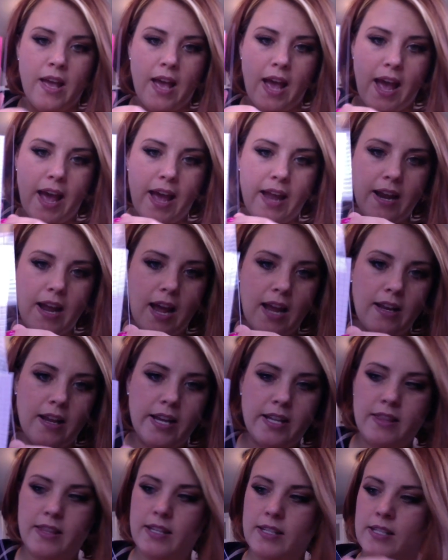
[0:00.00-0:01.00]
and I
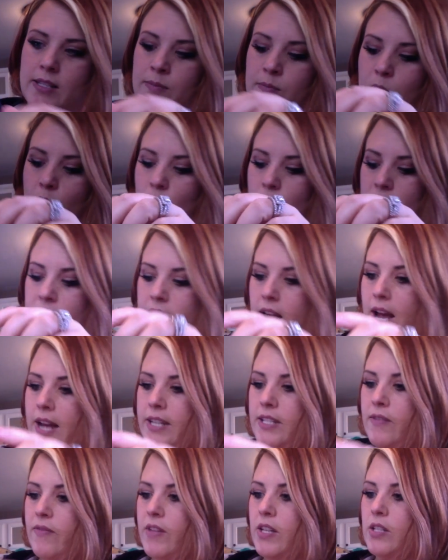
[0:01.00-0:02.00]
like the small
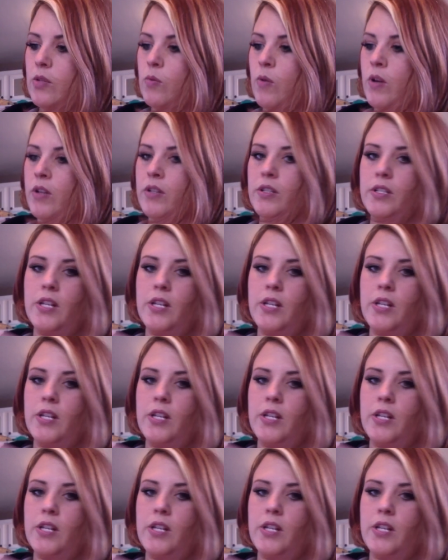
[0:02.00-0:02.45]
size of this one.